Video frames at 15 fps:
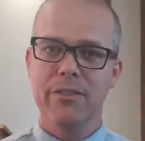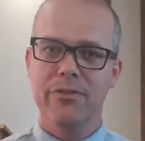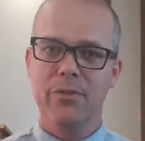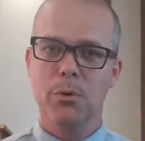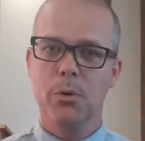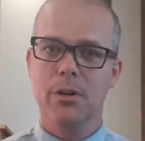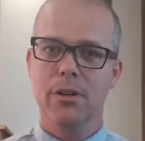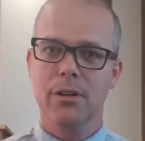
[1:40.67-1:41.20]

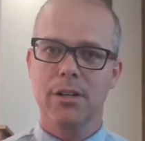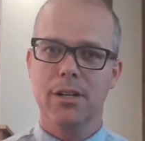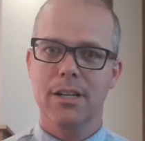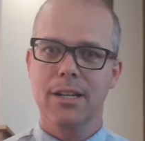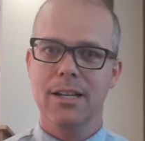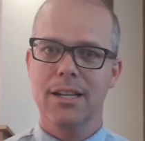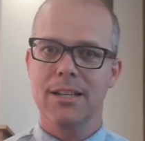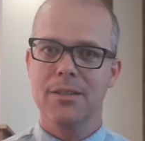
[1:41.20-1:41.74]
for
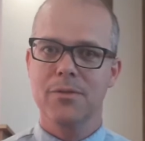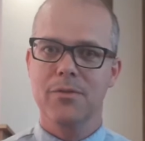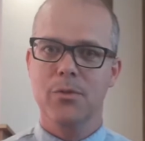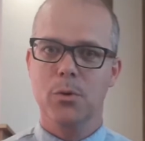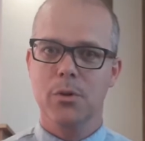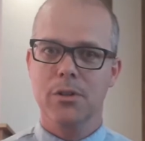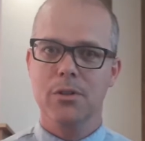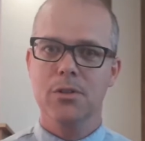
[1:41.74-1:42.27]
uh,
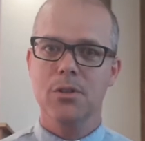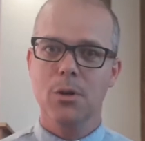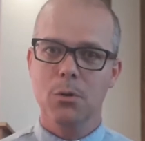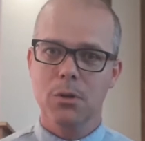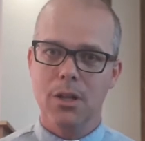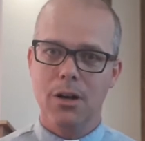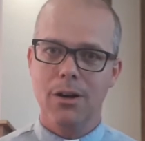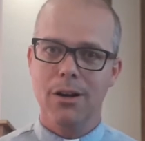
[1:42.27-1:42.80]
for so
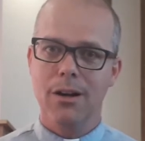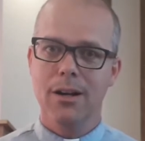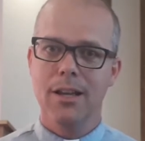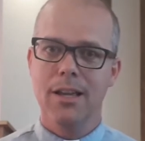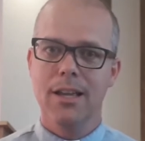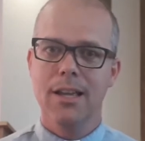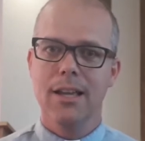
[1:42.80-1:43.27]
long.